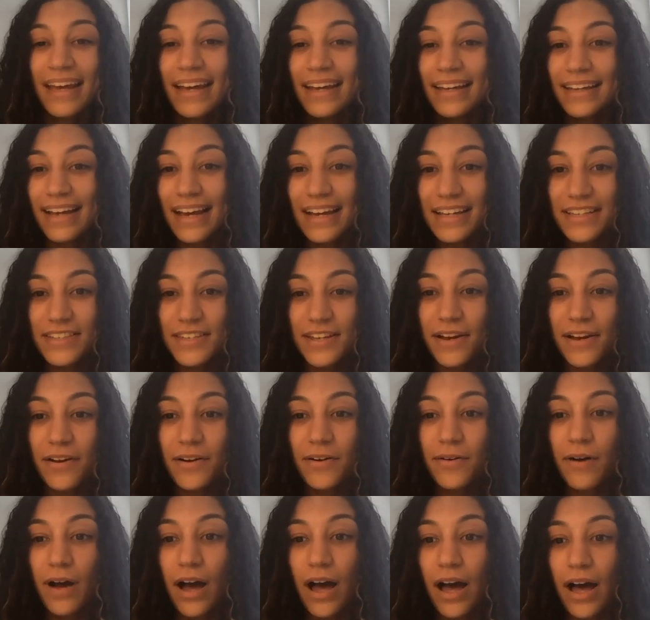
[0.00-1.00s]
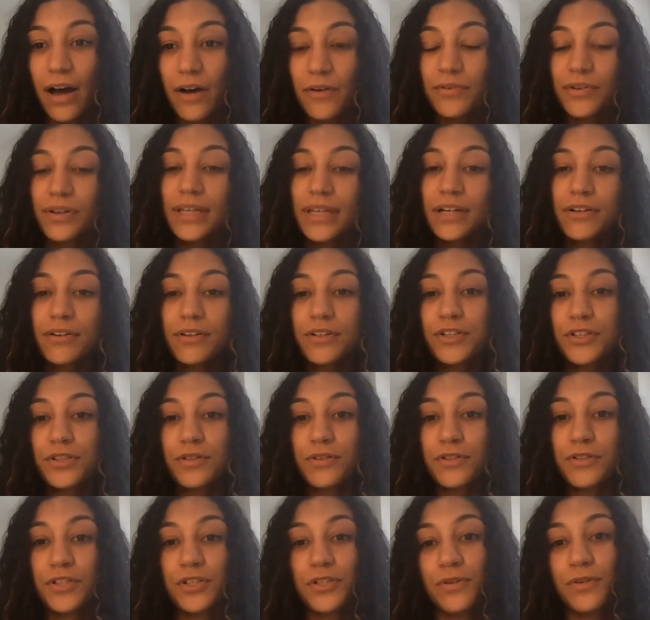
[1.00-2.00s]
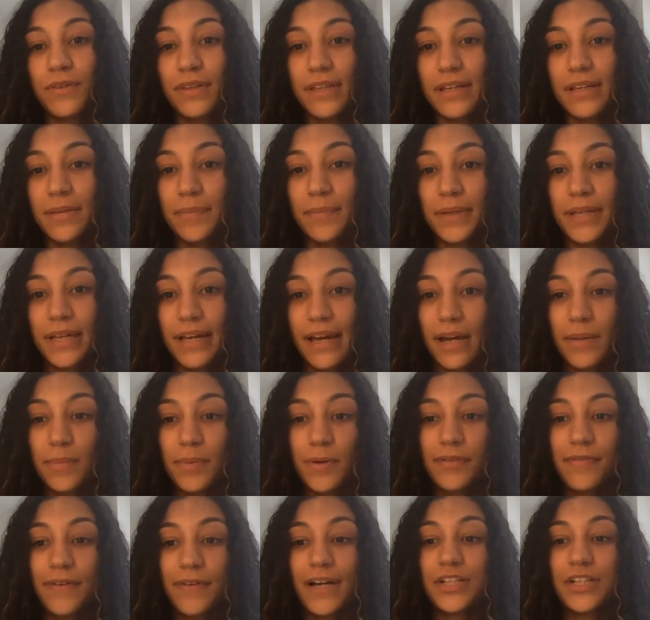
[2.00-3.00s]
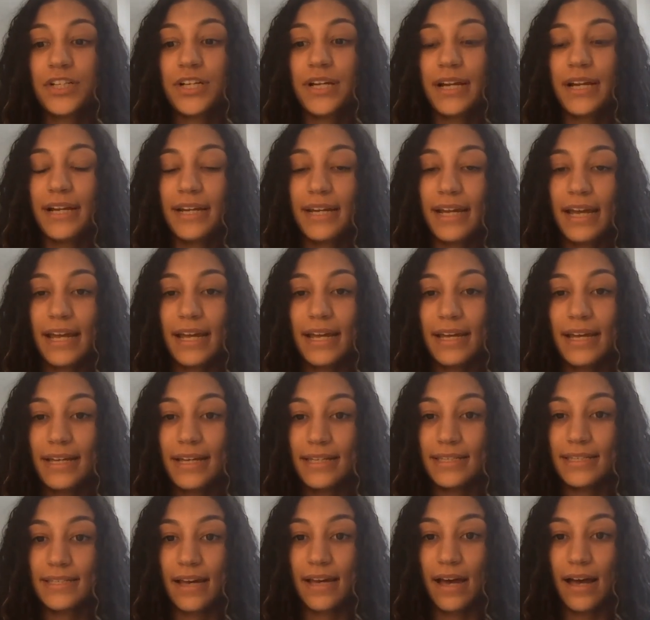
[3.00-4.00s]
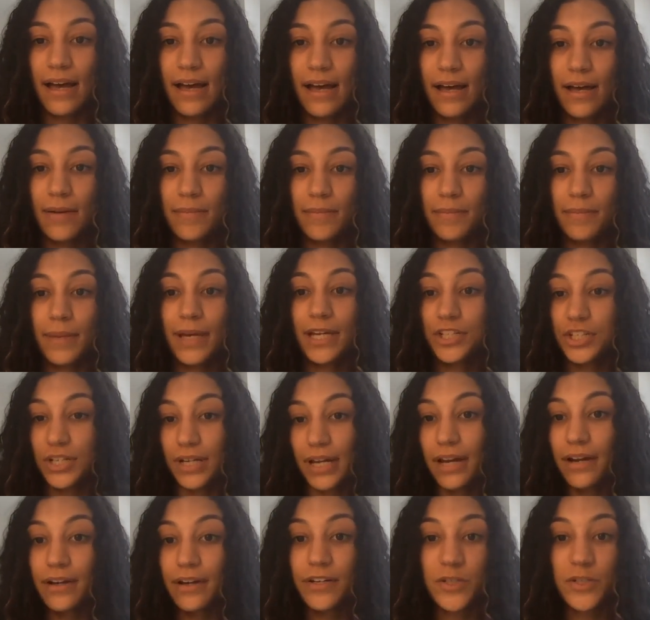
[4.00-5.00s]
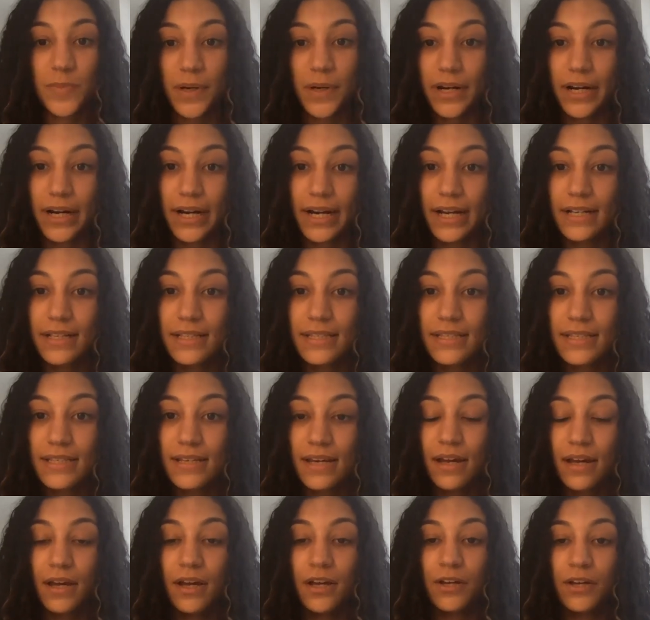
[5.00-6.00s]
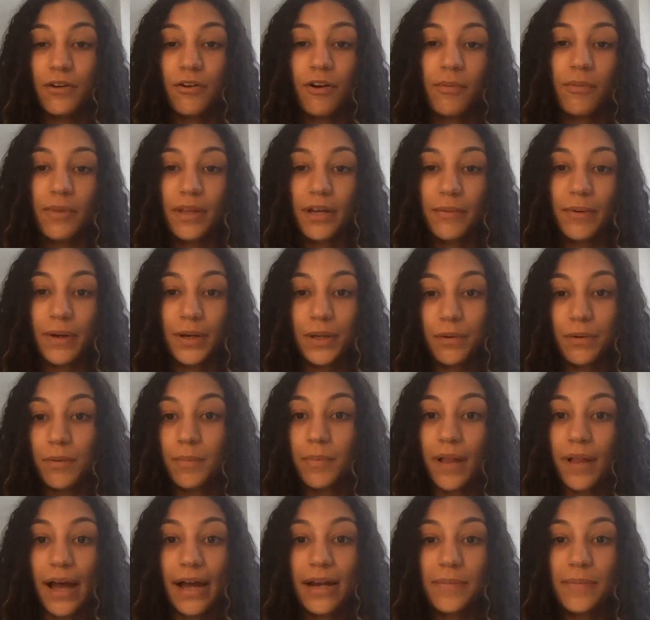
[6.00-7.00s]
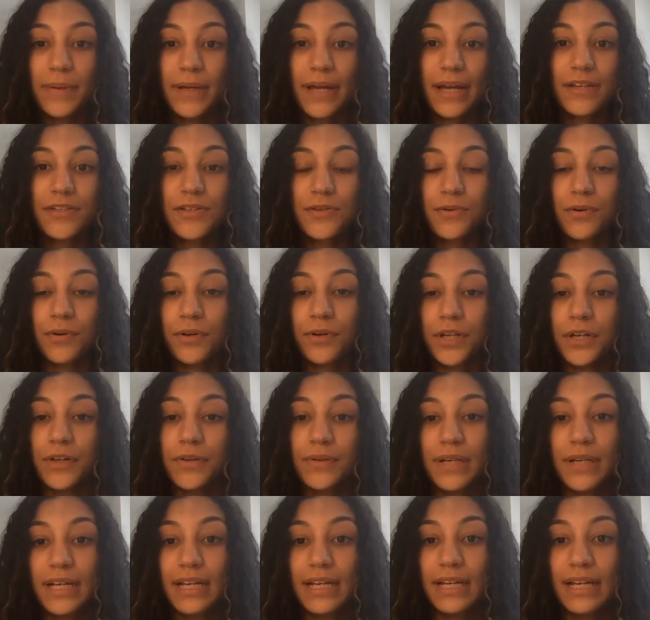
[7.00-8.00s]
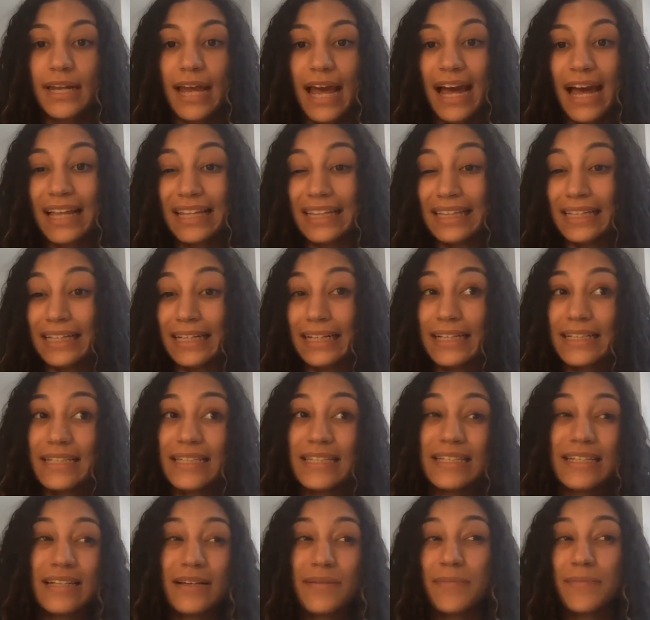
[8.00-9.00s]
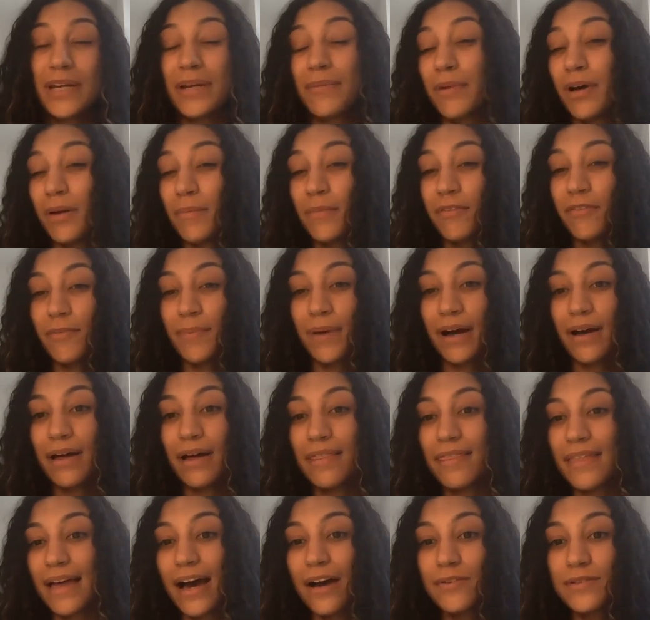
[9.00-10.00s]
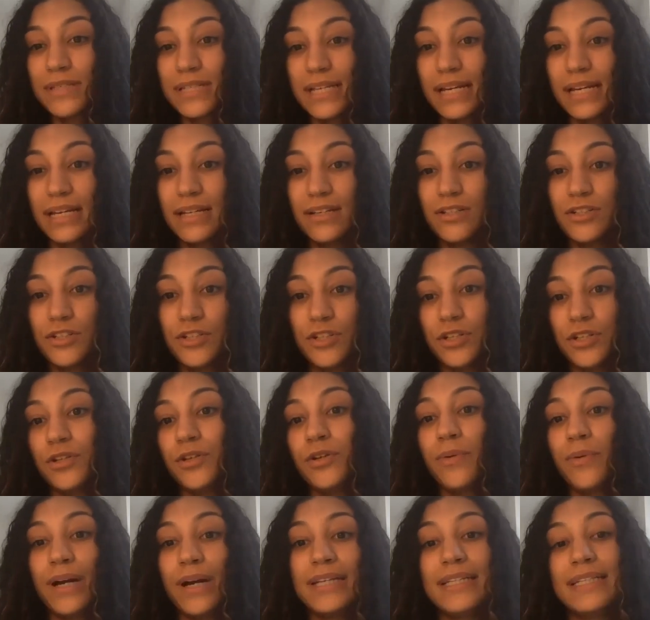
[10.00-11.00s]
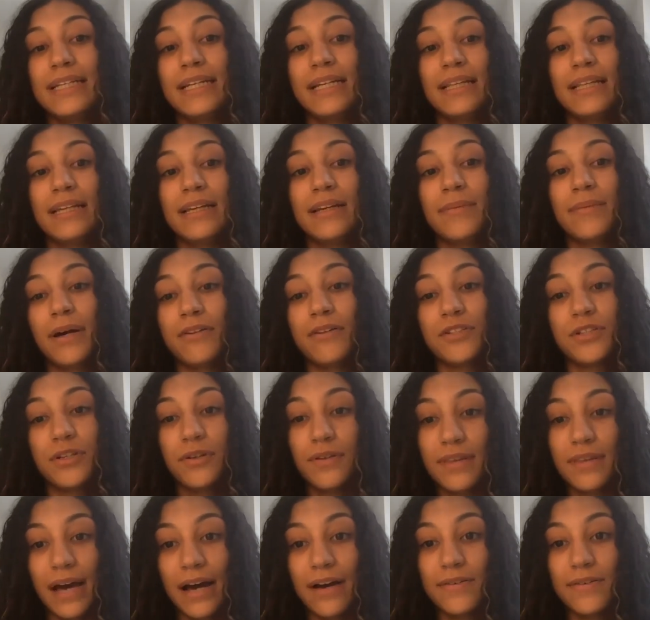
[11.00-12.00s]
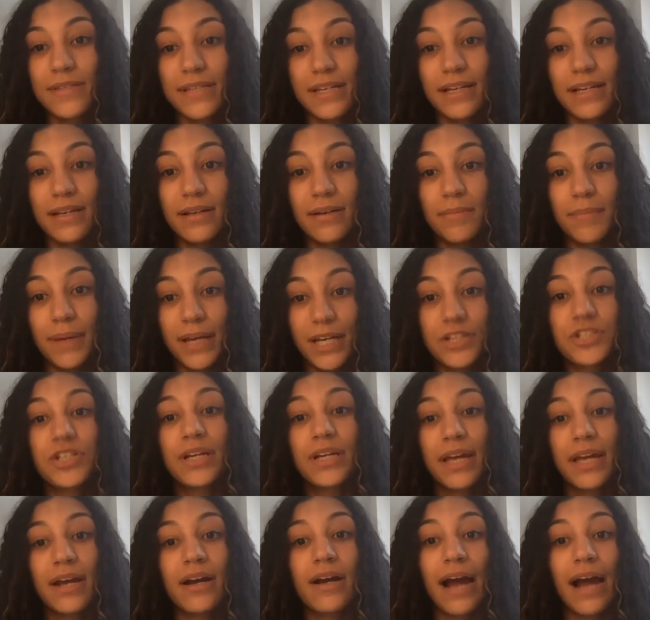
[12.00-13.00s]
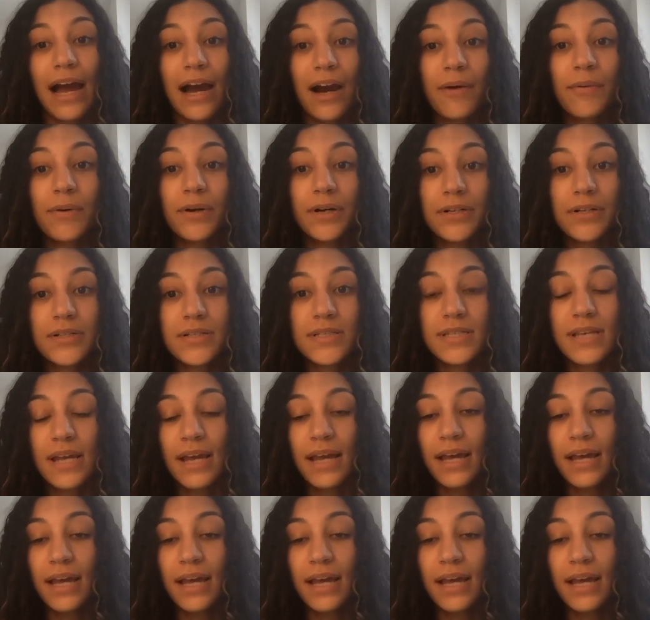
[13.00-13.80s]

Yeah, so really crucial to the PA profession is patient care experience. Normally when you apply to PA school, you need at least a minimum of about 1,000 to ideally about 2,000 patient care hours.